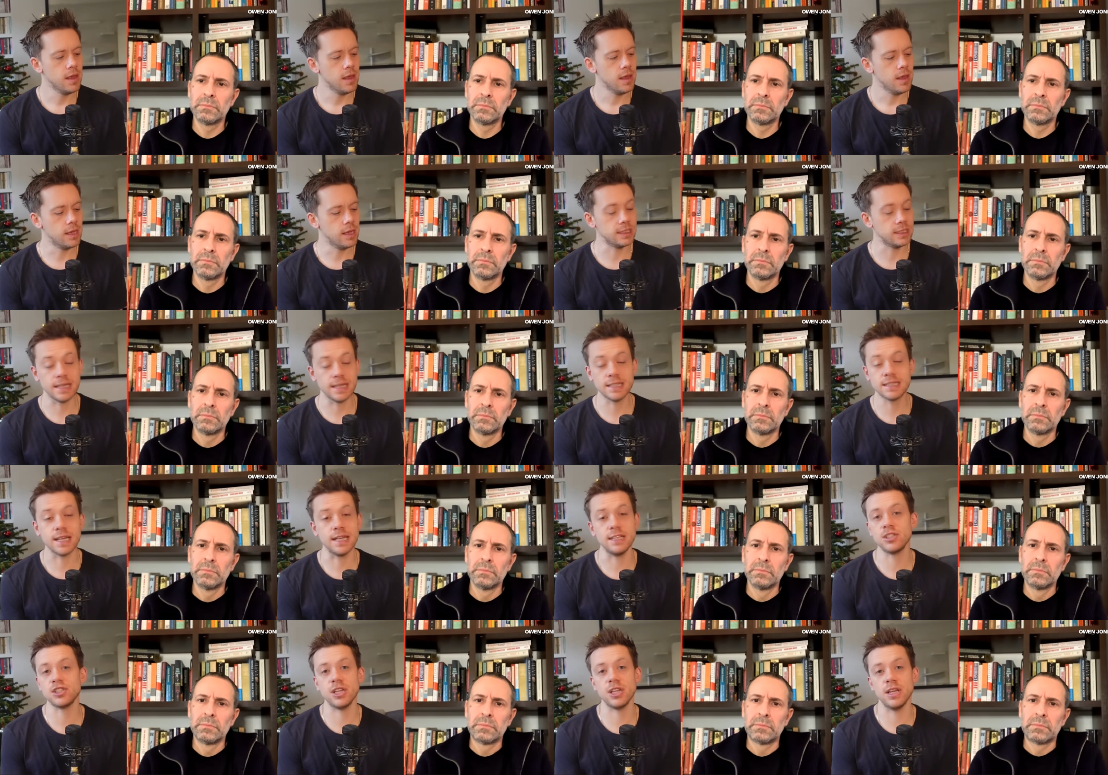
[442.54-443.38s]

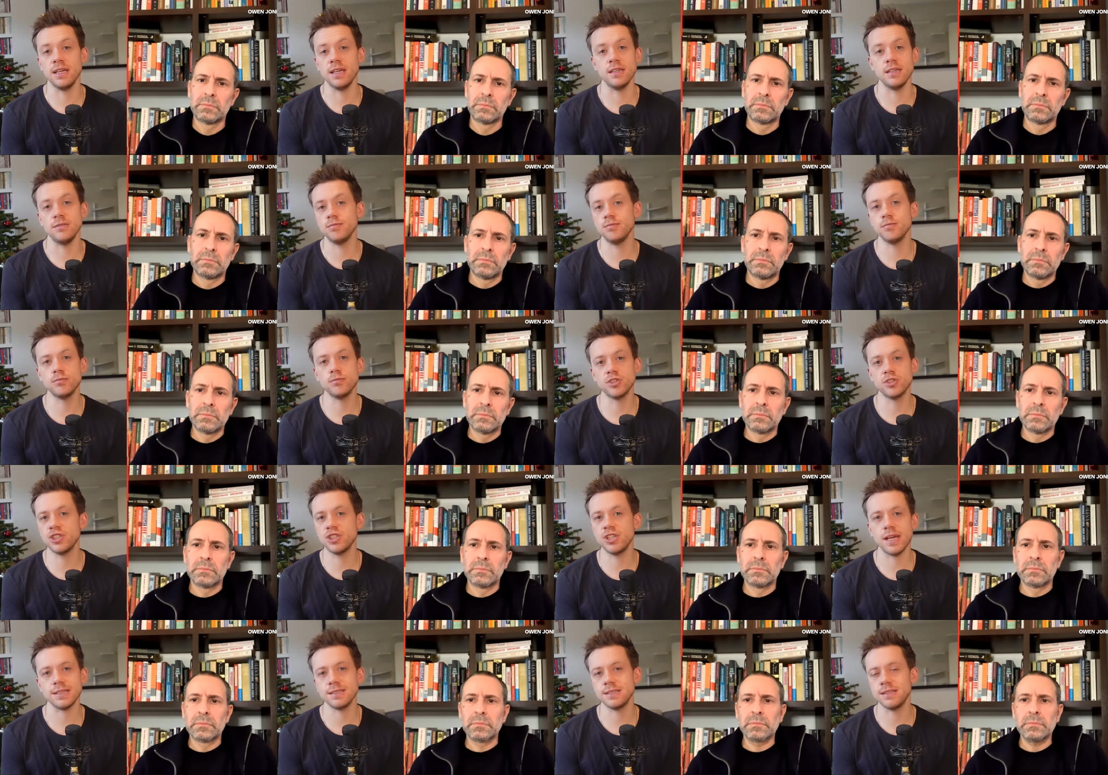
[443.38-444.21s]
Speaker 1: essentially
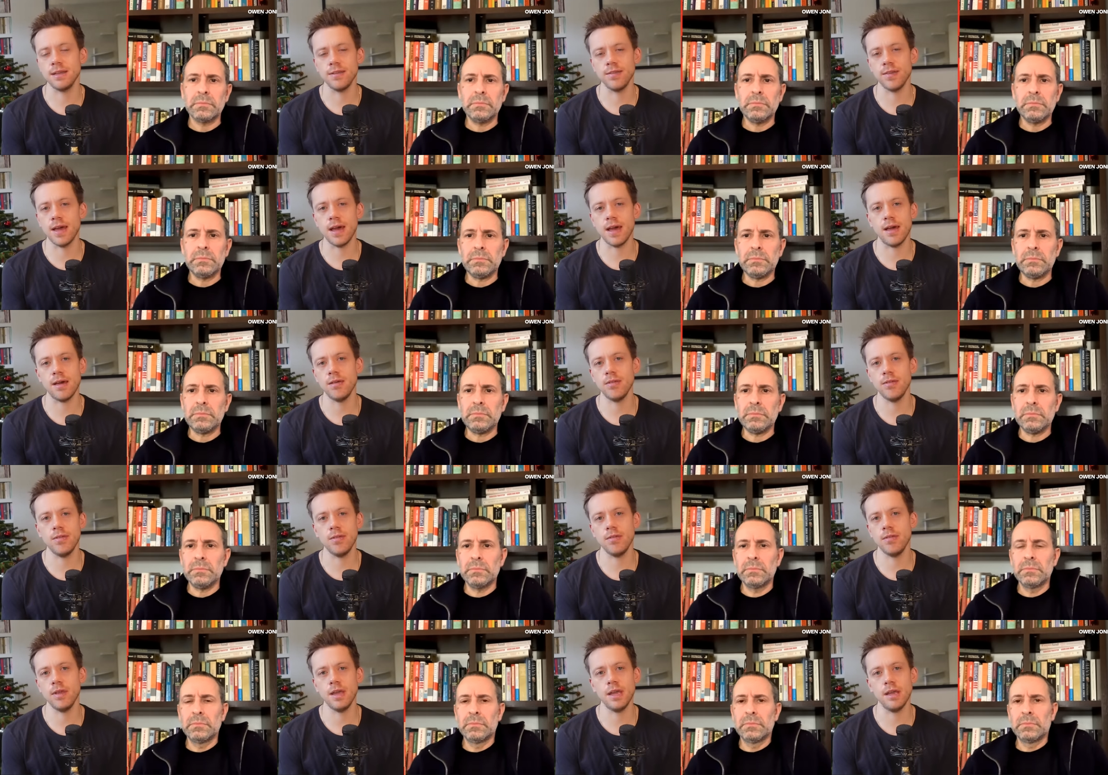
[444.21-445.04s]
suggesting that
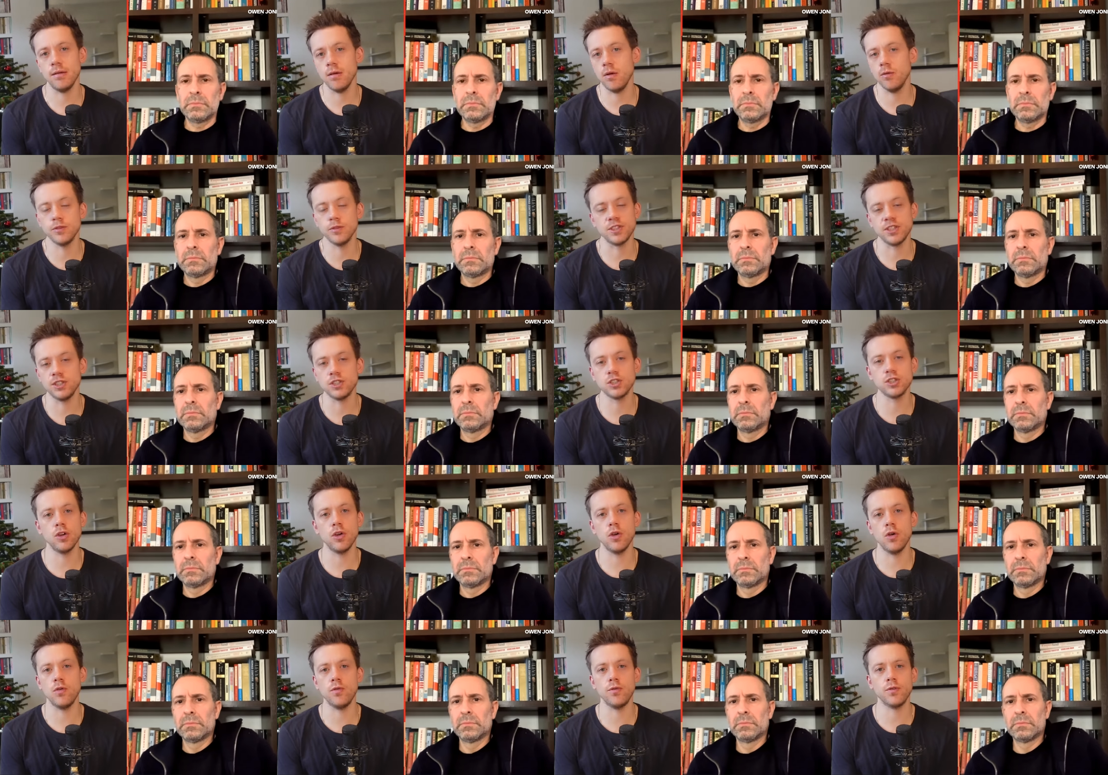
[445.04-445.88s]
it obviously
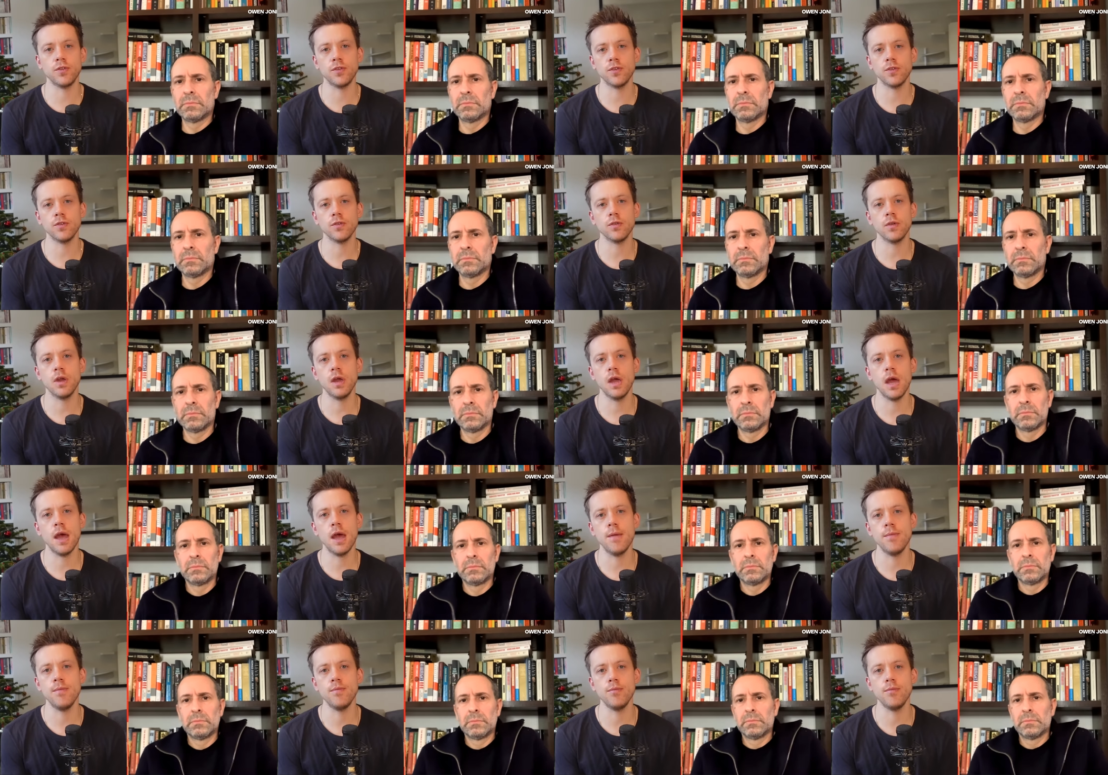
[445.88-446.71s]
served
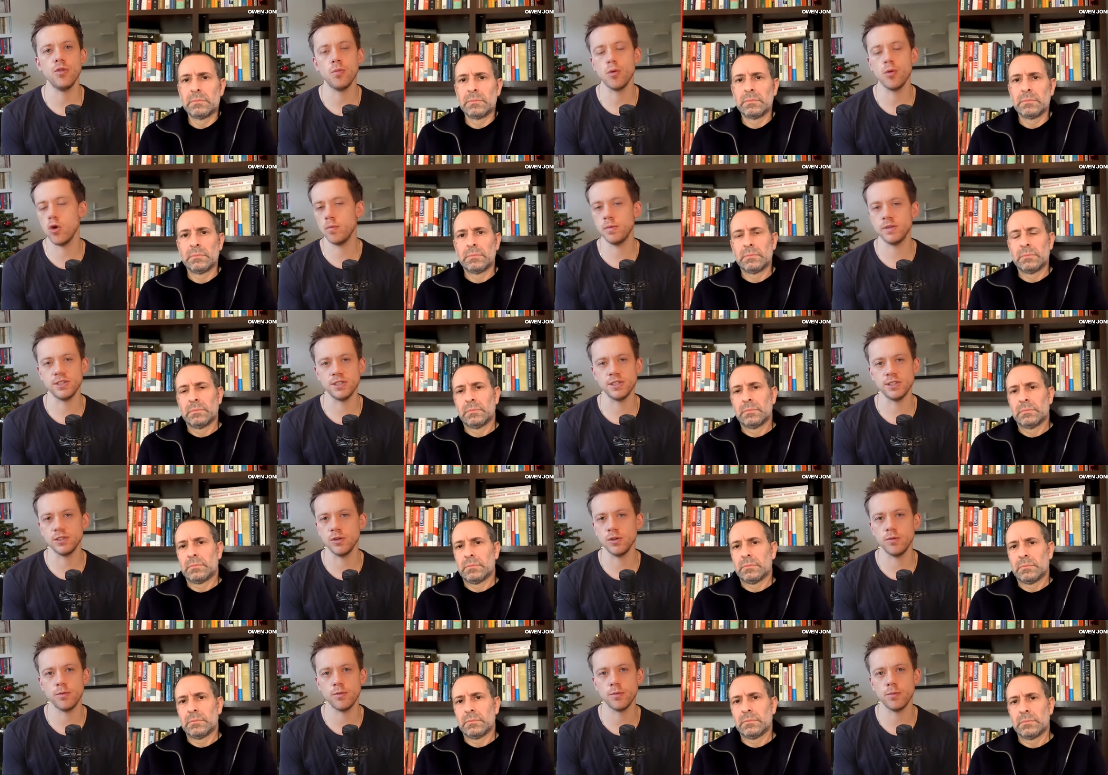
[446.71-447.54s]
um, the
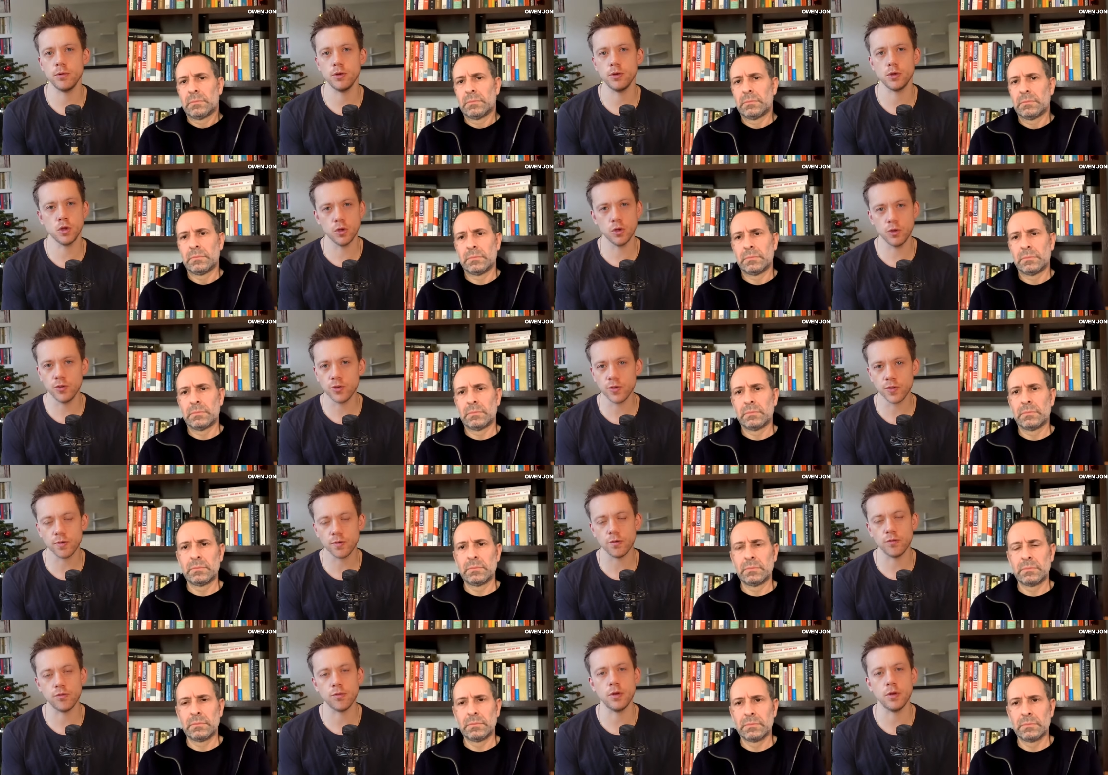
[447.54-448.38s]
purposes of
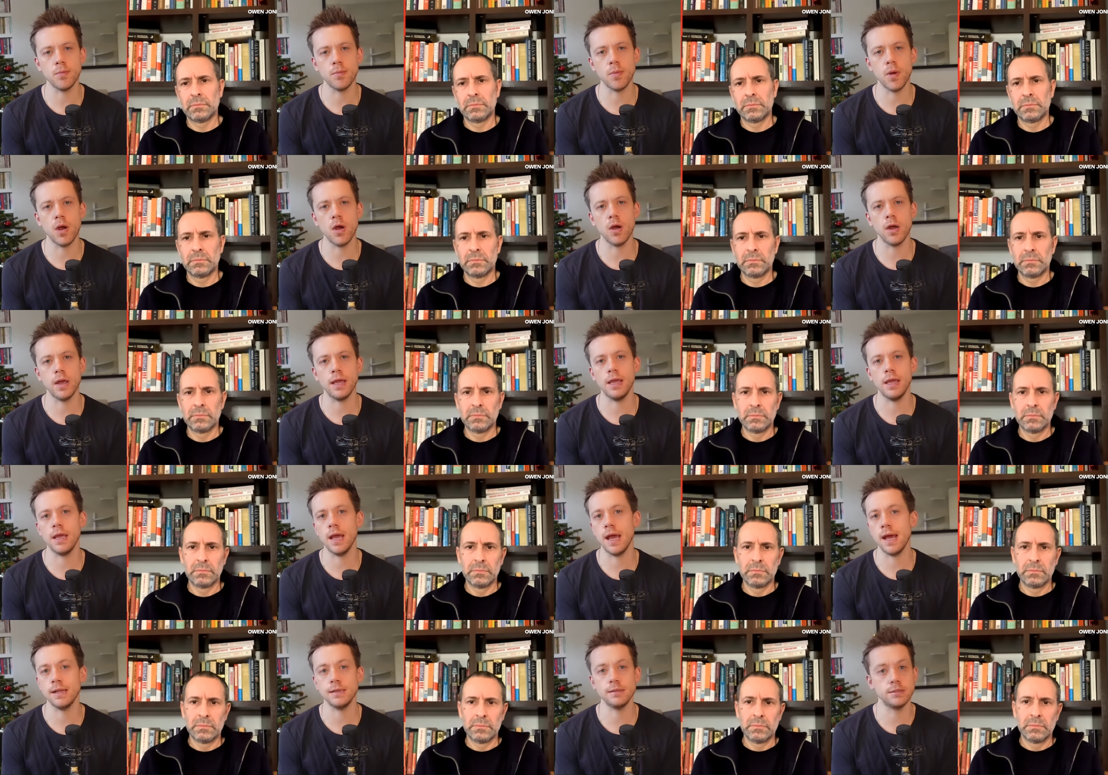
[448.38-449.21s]
Likud, the ruling
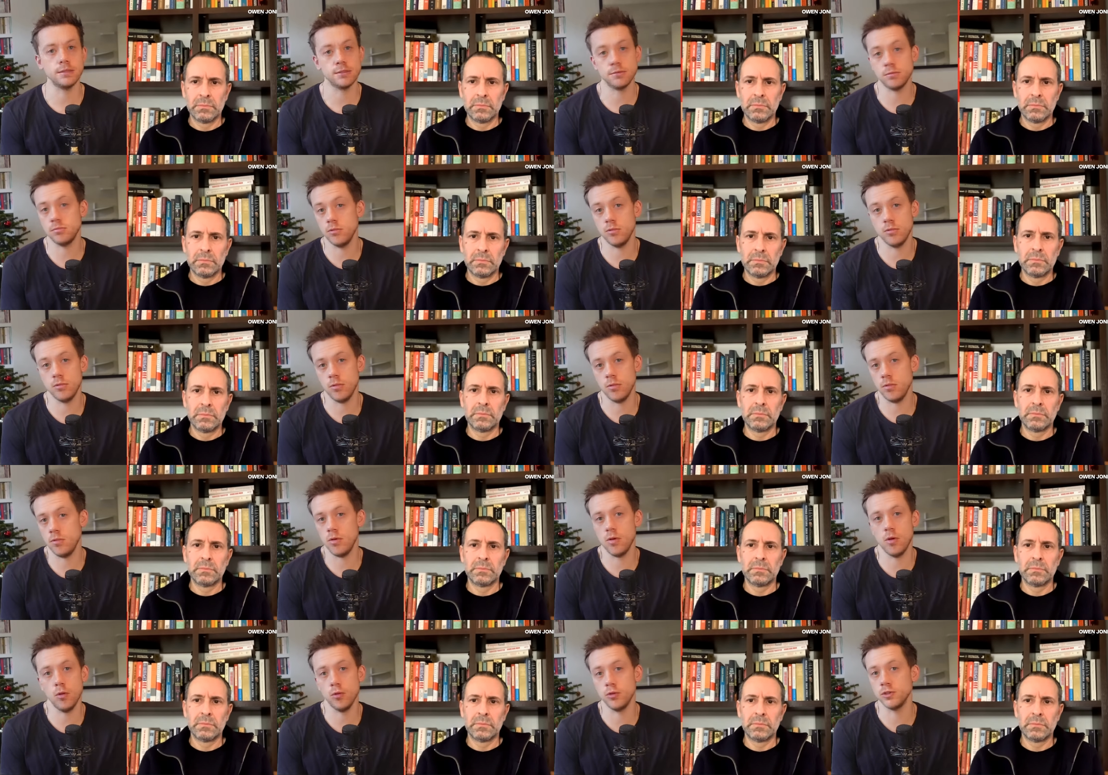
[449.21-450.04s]
party, and
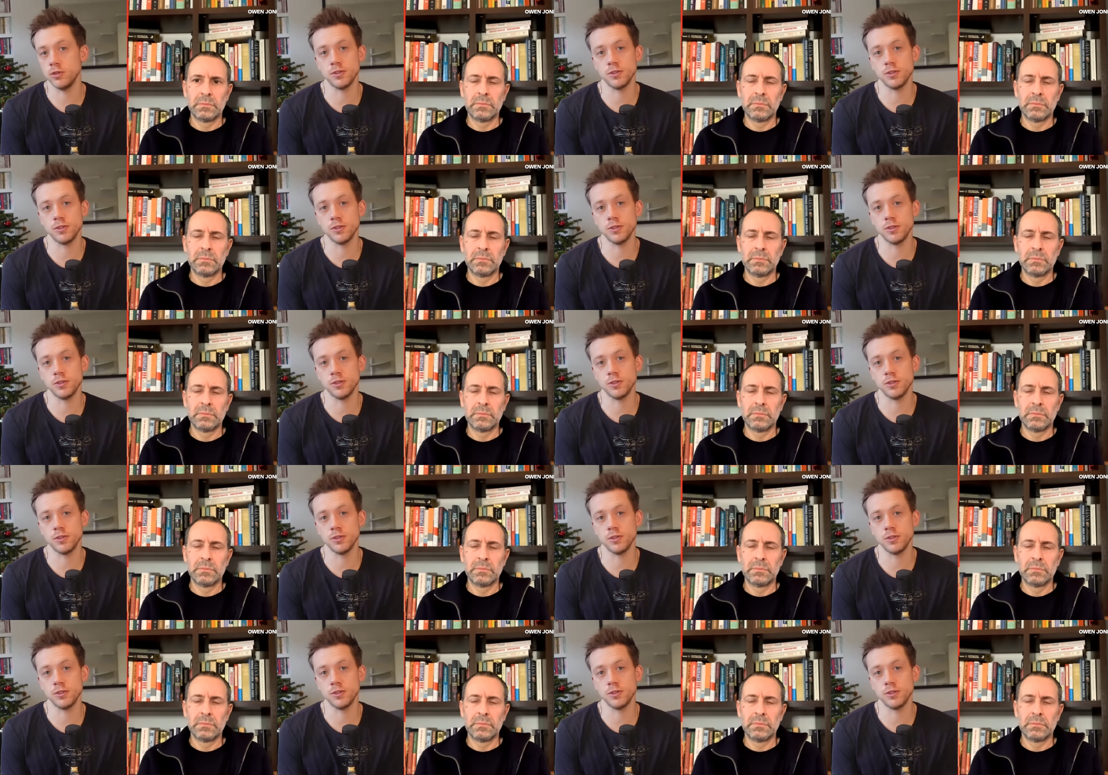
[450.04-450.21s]
others